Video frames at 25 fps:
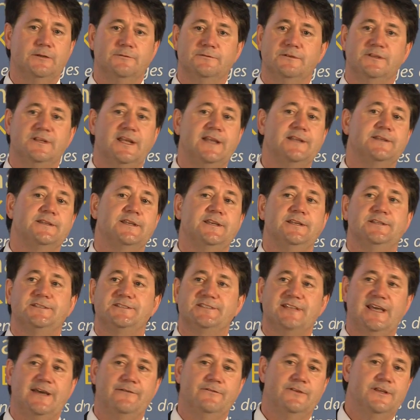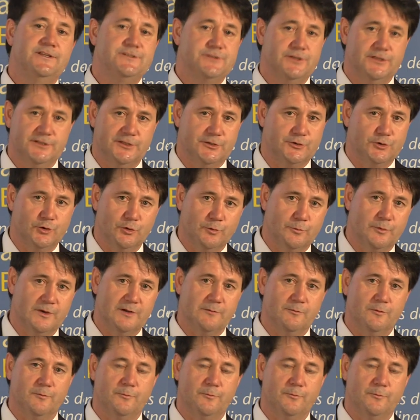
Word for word: In the 1970s, you had the Dobry